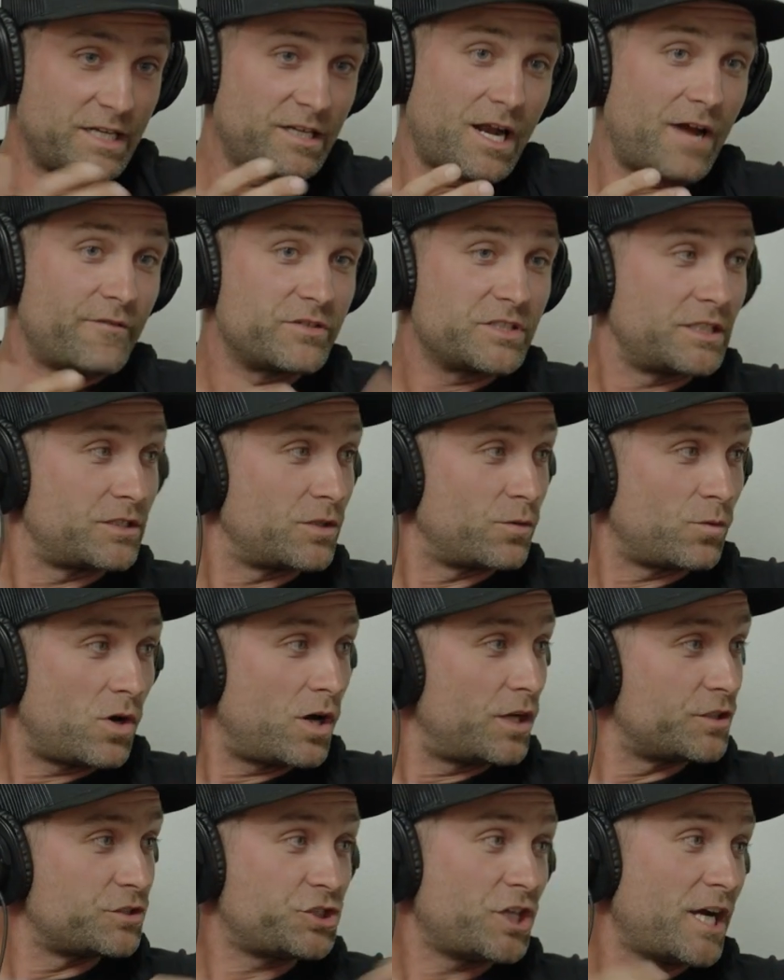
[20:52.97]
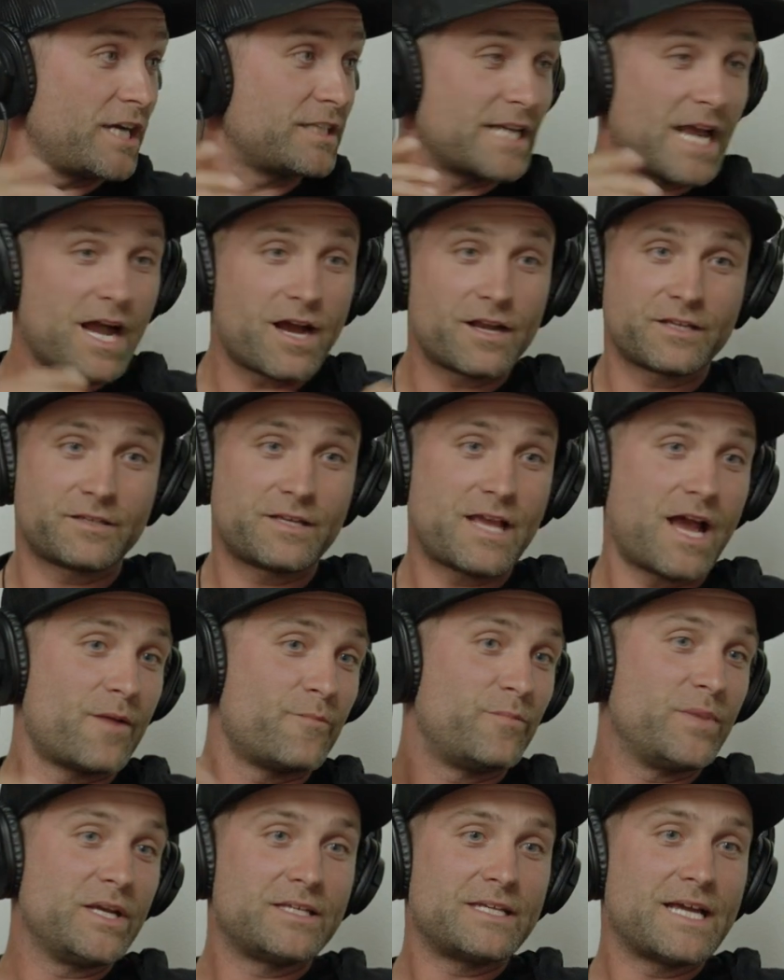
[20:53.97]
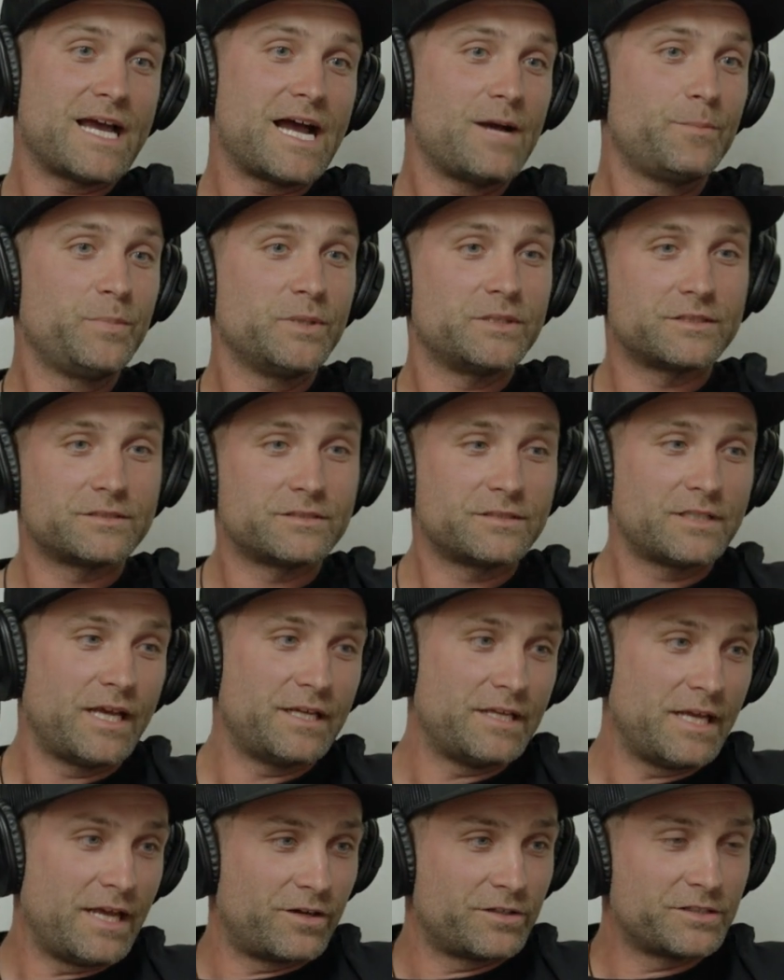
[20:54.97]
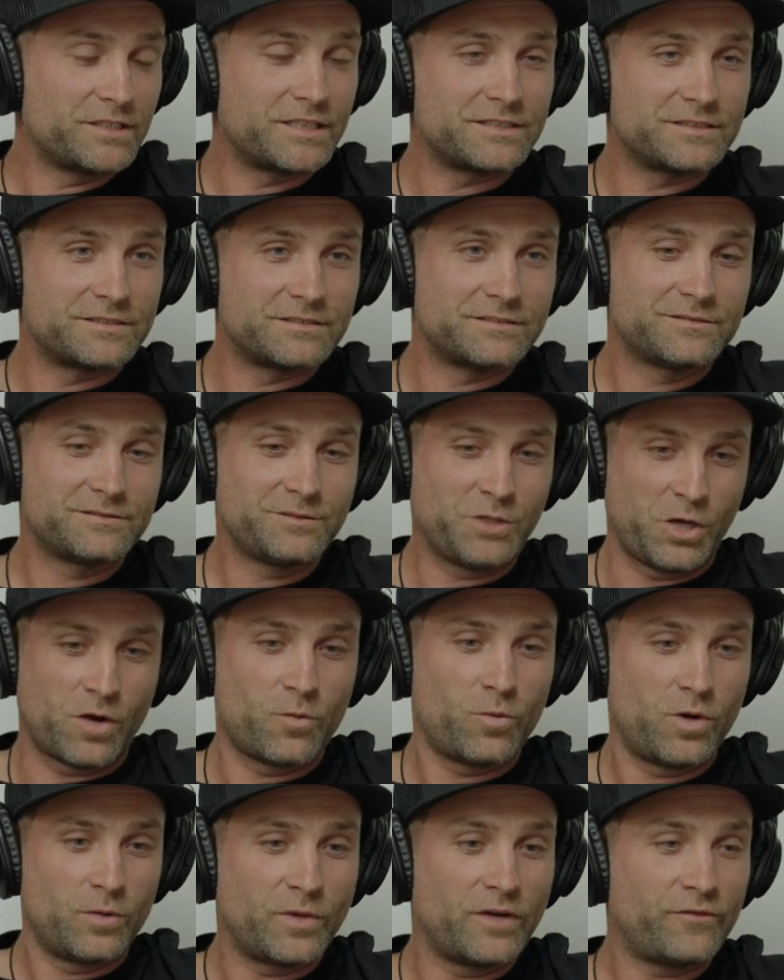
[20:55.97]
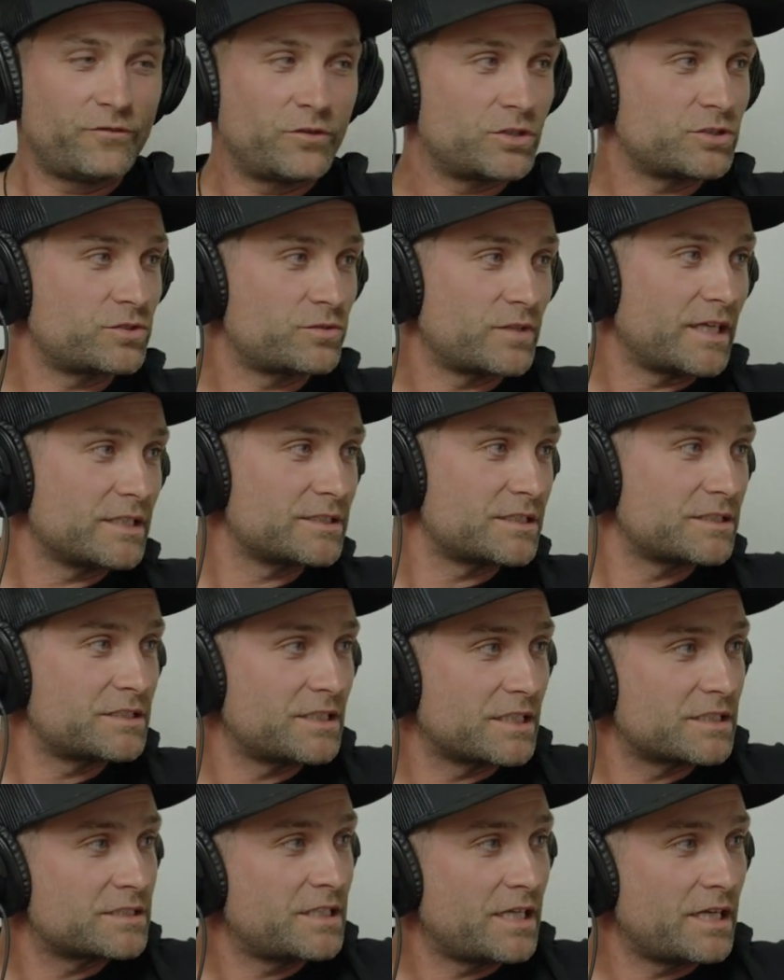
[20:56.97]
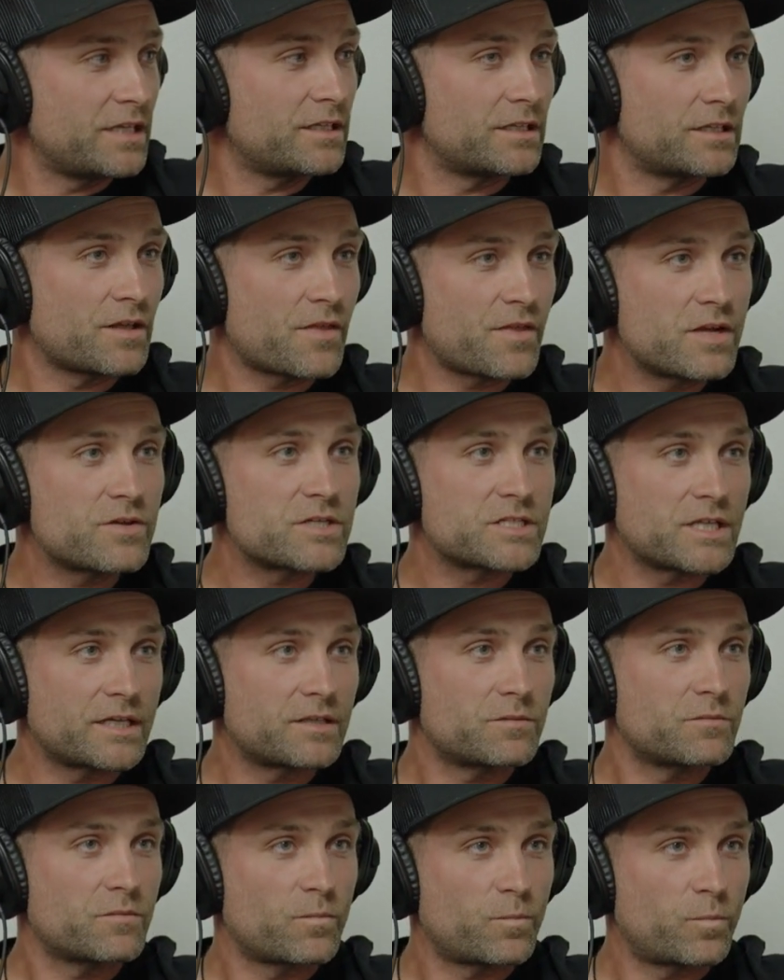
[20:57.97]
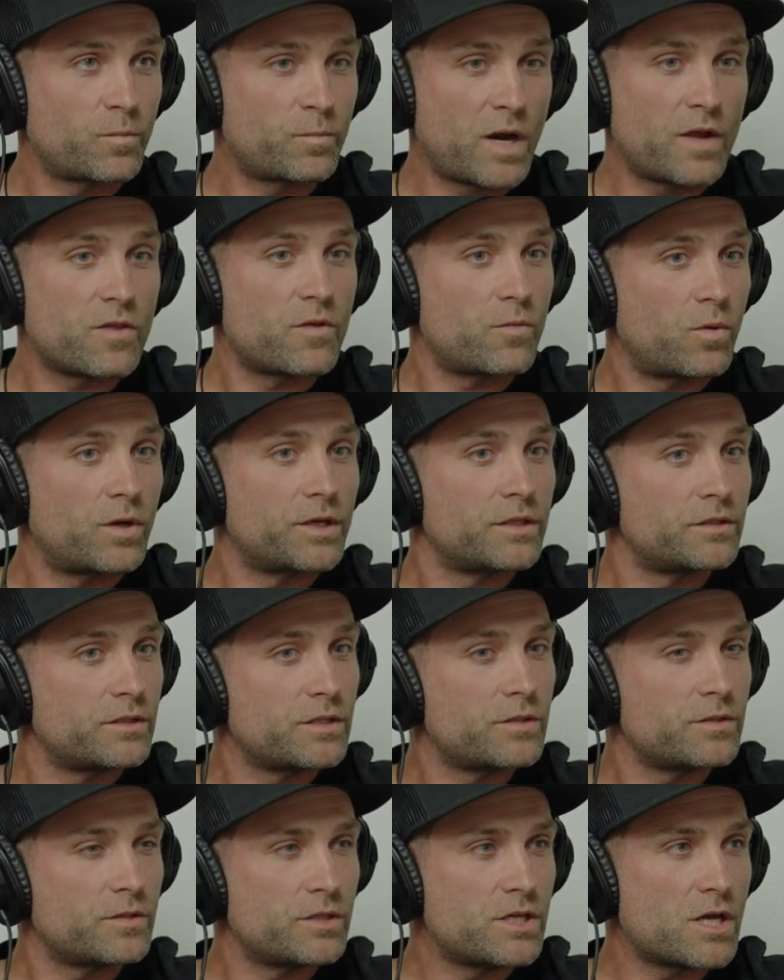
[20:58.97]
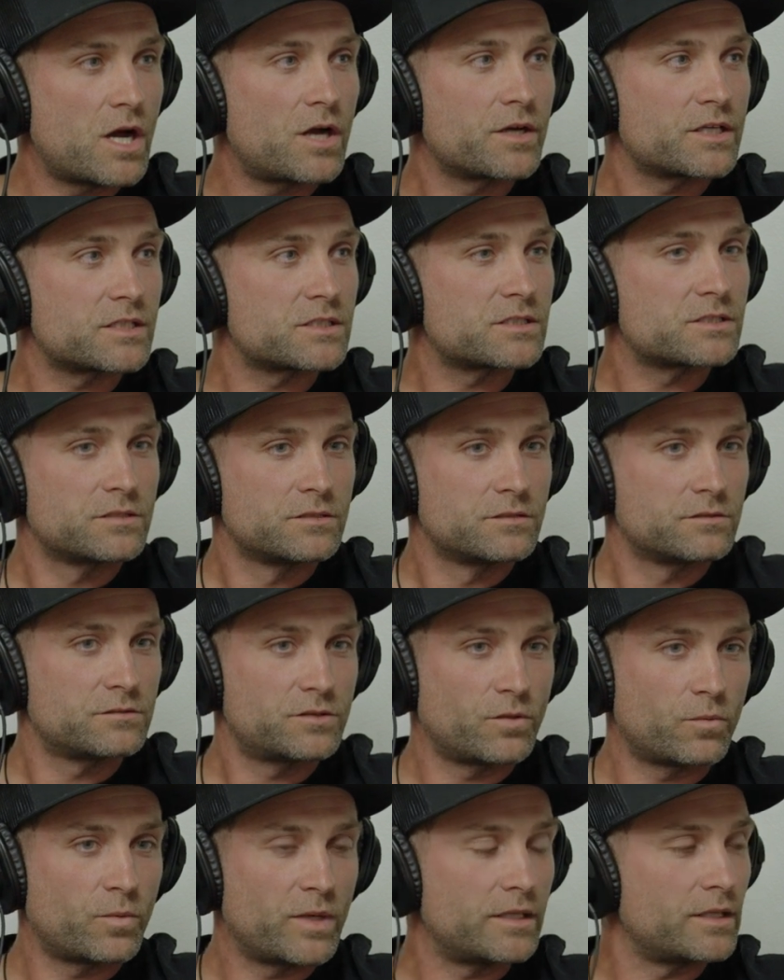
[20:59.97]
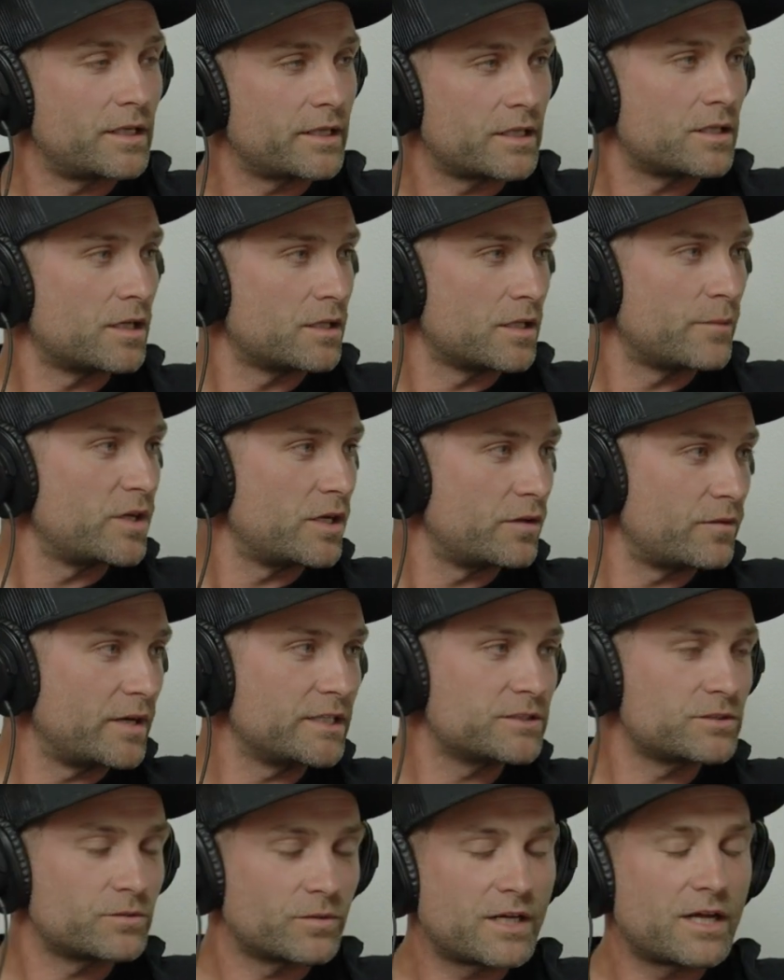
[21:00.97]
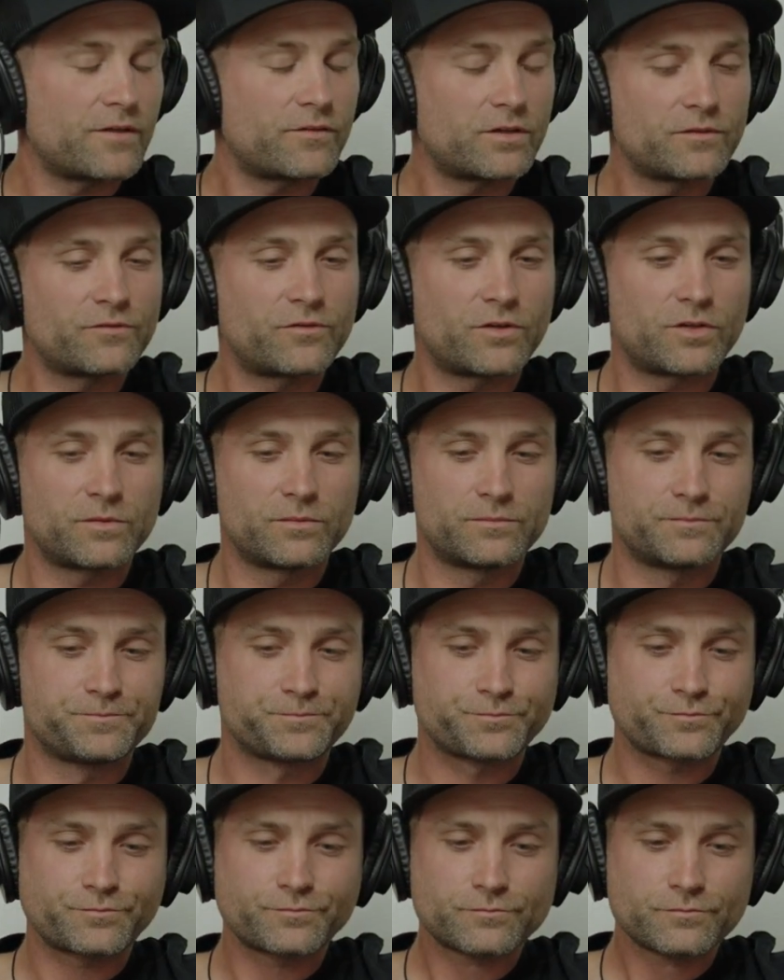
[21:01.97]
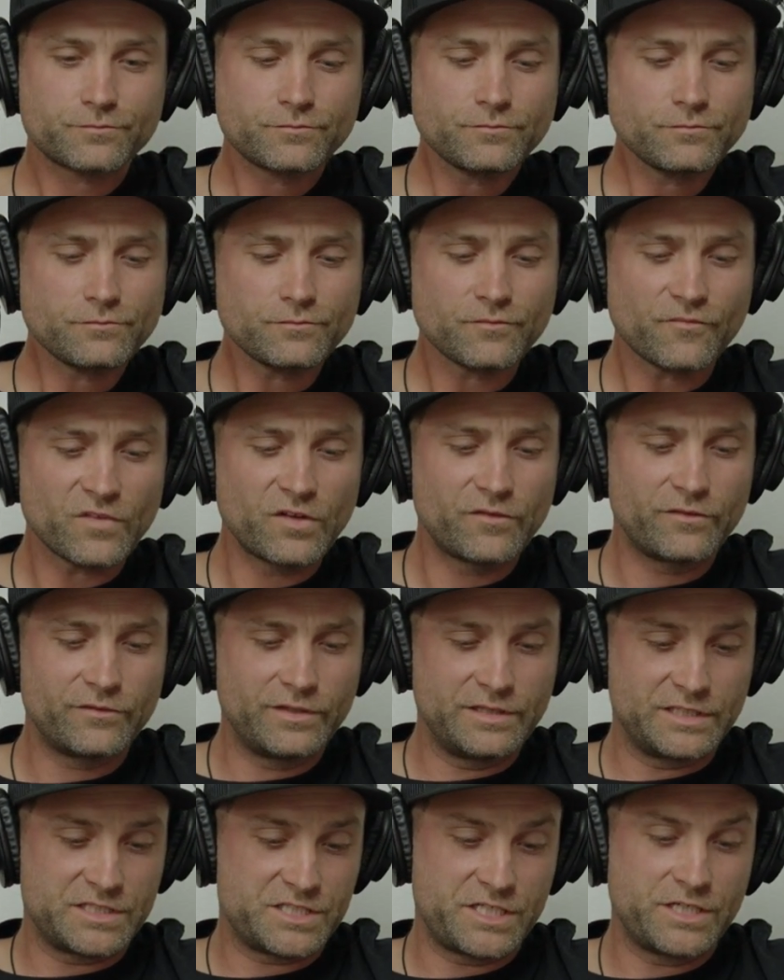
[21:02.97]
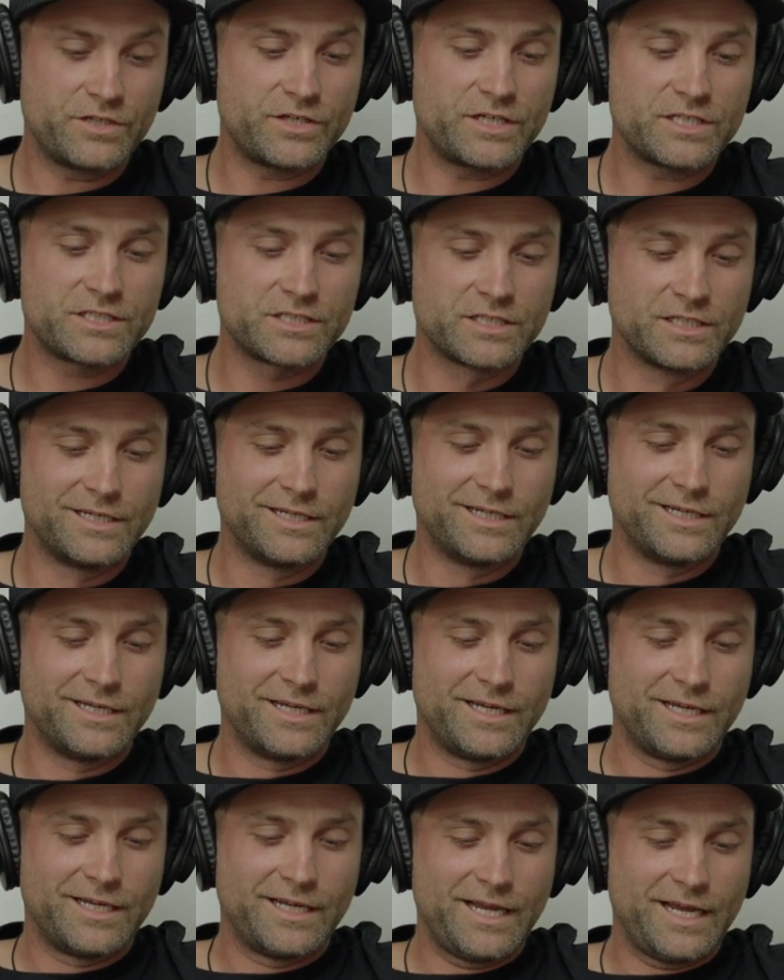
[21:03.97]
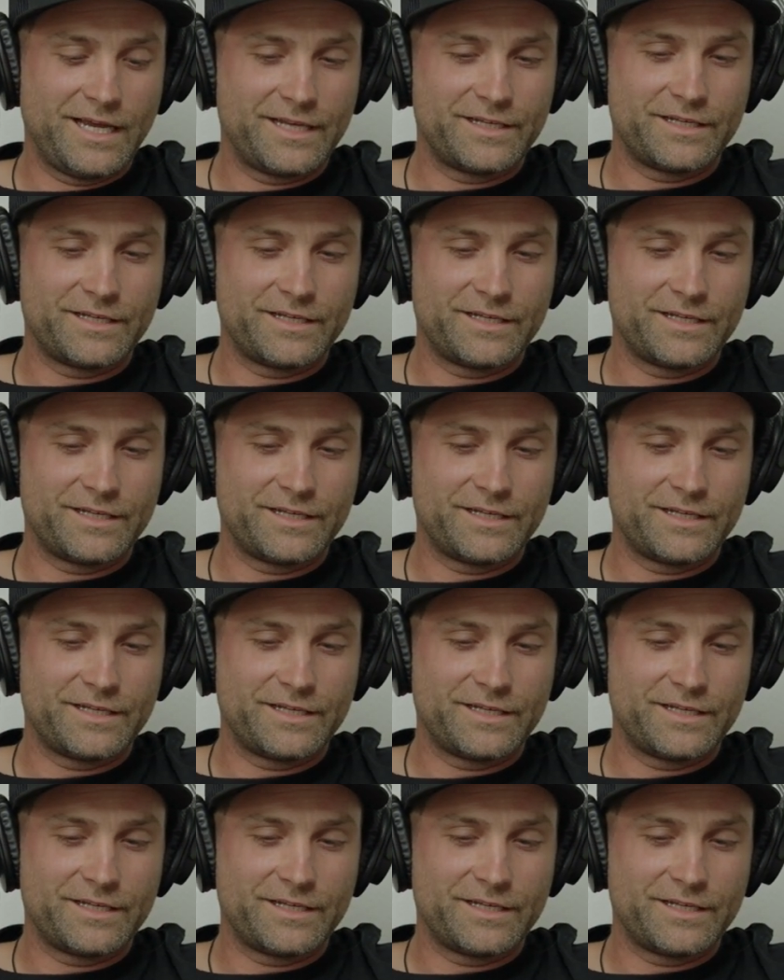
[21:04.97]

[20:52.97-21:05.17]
I was hit the wall and checked out and got a big gap and held it. And, won my first race at 16. And I think it was like probably the youngest to win like an unlimited race or whatever in the series. And